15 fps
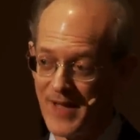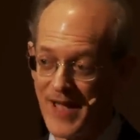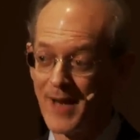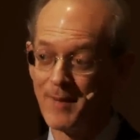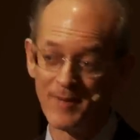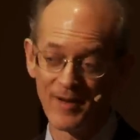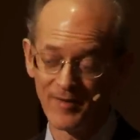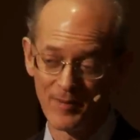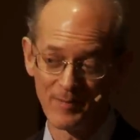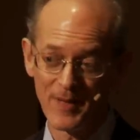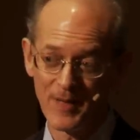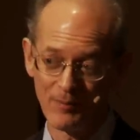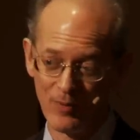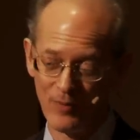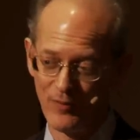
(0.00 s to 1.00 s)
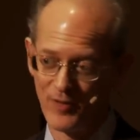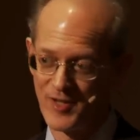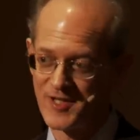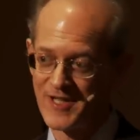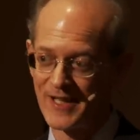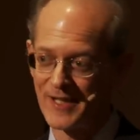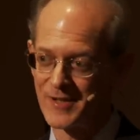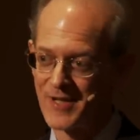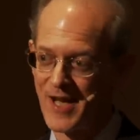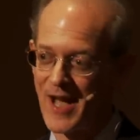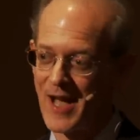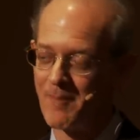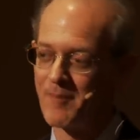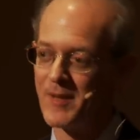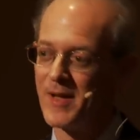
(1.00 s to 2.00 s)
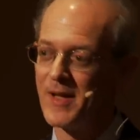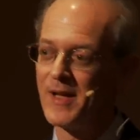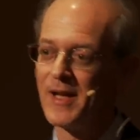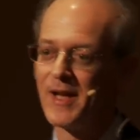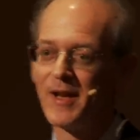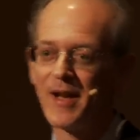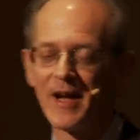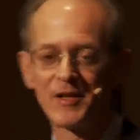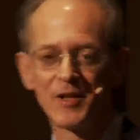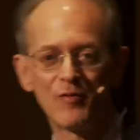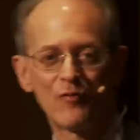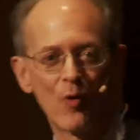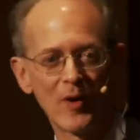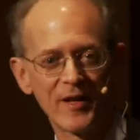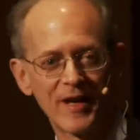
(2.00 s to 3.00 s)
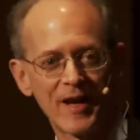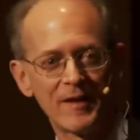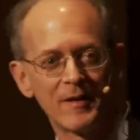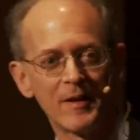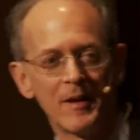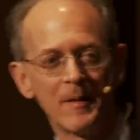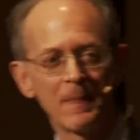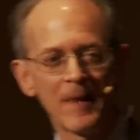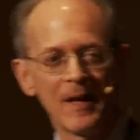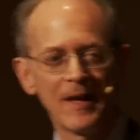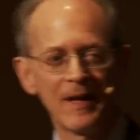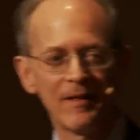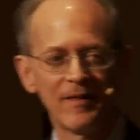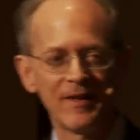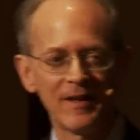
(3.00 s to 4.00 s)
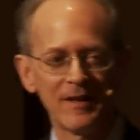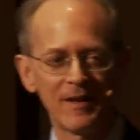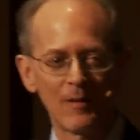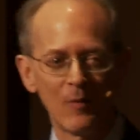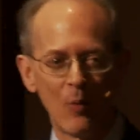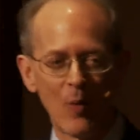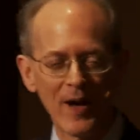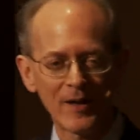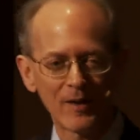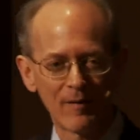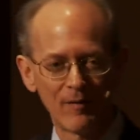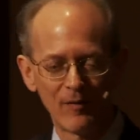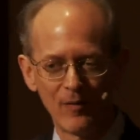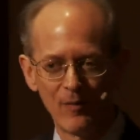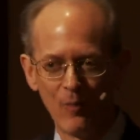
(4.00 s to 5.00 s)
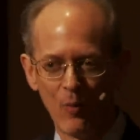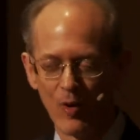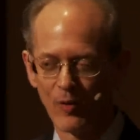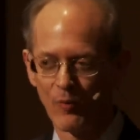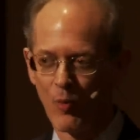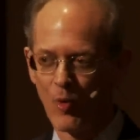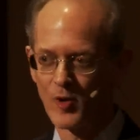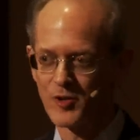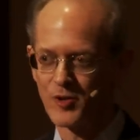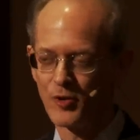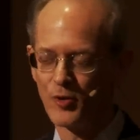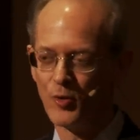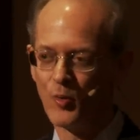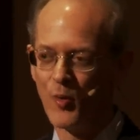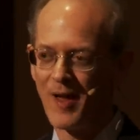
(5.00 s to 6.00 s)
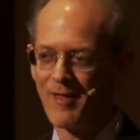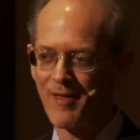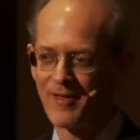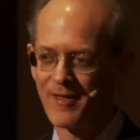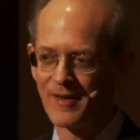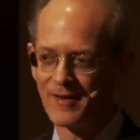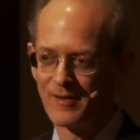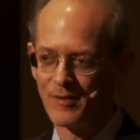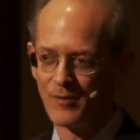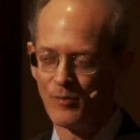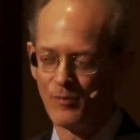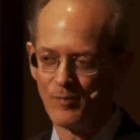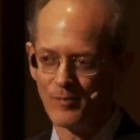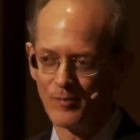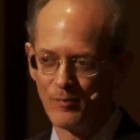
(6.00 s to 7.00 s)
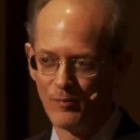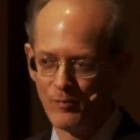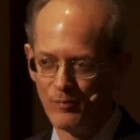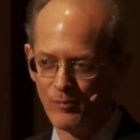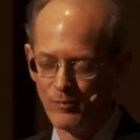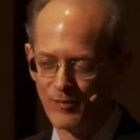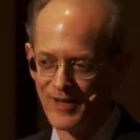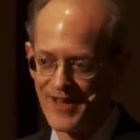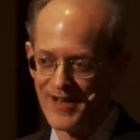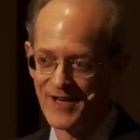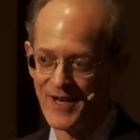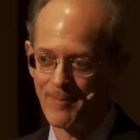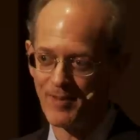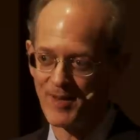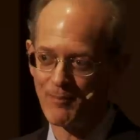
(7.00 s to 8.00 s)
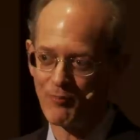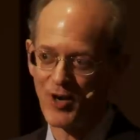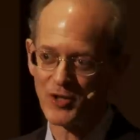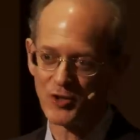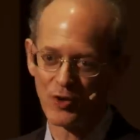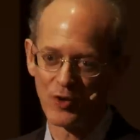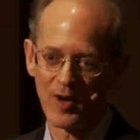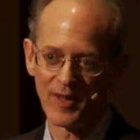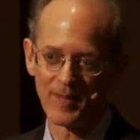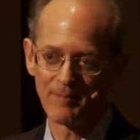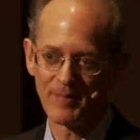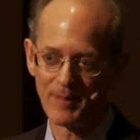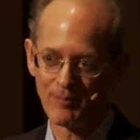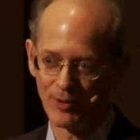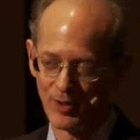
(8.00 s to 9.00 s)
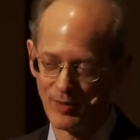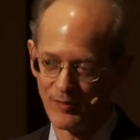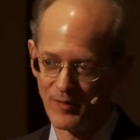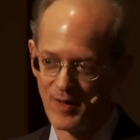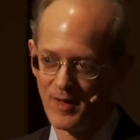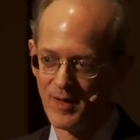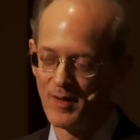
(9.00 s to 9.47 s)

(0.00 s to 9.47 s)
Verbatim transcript: enemy of the people for the second time in 1948 in the wake of World War II, rather than letting up on the pressure on the people of